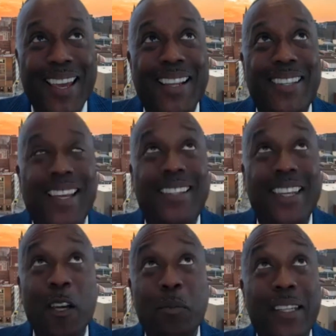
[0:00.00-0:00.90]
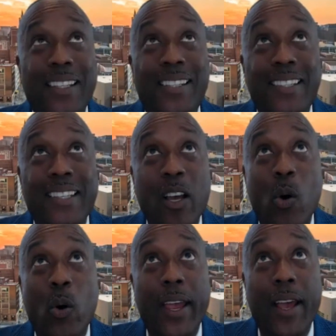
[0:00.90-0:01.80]
it's
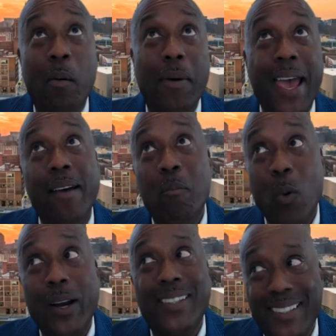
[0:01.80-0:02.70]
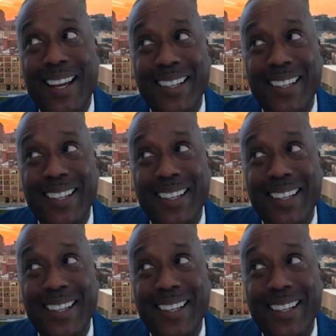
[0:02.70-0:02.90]
MDCOM at Morgan State